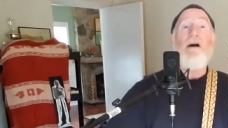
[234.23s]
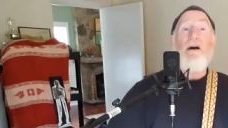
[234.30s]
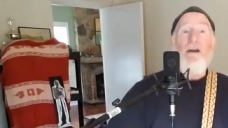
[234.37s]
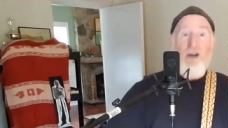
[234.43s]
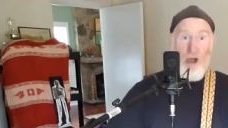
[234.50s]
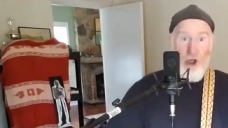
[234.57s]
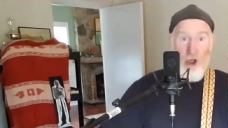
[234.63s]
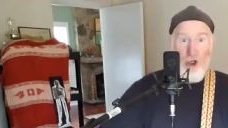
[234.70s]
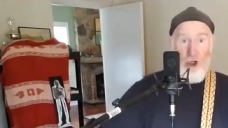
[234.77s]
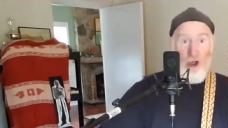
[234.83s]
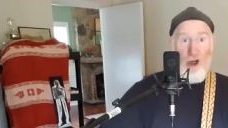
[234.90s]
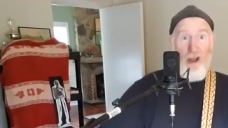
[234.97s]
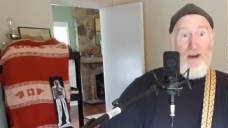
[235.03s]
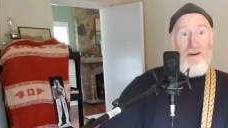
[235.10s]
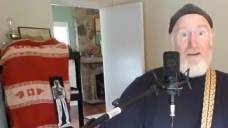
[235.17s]
Share your
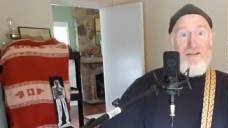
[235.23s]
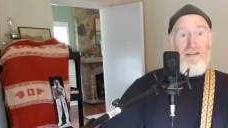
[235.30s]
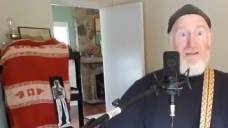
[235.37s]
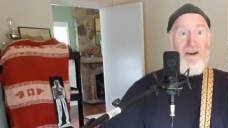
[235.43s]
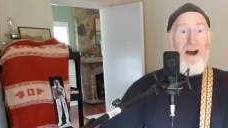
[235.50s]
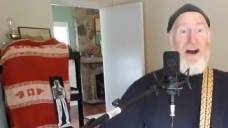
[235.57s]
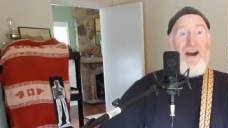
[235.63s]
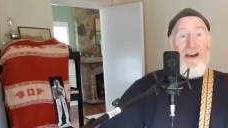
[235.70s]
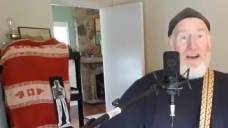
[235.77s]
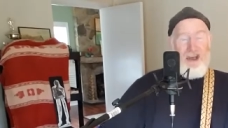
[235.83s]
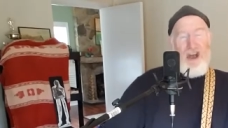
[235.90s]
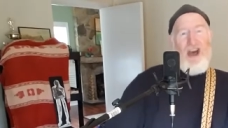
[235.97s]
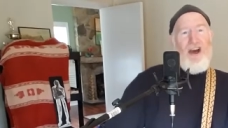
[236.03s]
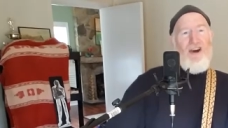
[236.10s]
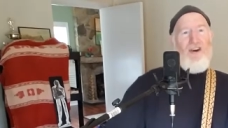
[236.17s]
love,
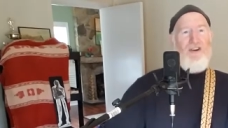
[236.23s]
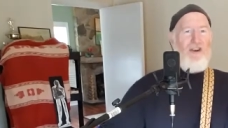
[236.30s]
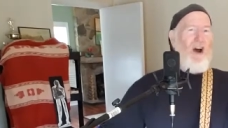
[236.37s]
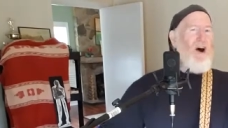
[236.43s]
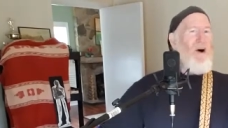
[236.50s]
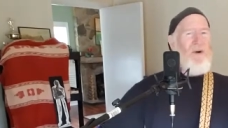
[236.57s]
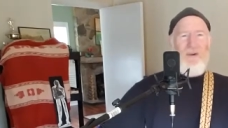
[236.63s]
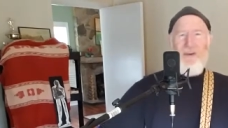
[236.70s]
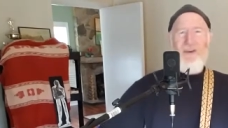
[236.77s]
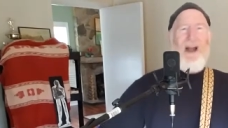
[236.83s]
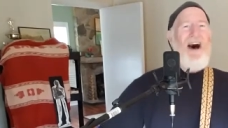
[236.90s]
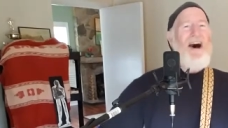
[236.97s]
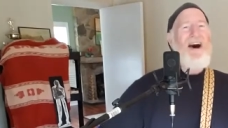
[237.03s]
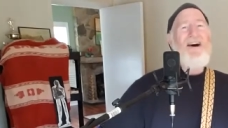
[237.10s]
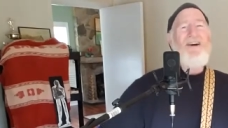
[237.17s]
share your
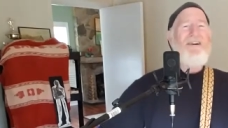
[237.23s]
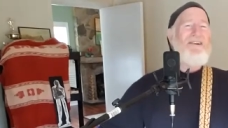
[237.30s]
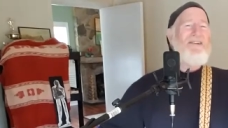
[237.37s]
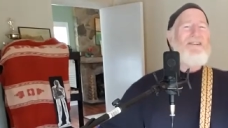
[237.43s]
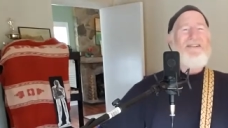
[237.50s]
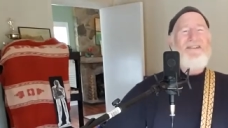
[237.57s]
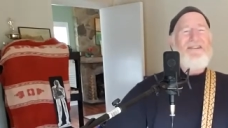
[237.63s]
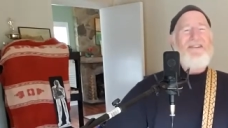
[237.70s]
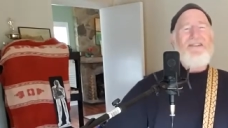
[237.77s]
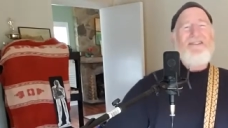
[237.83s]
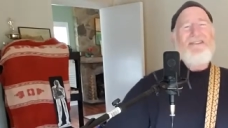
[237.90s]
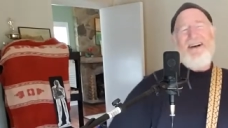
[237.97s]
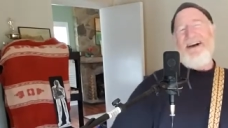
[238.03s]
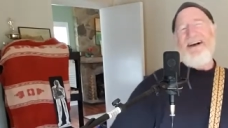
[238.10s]
love.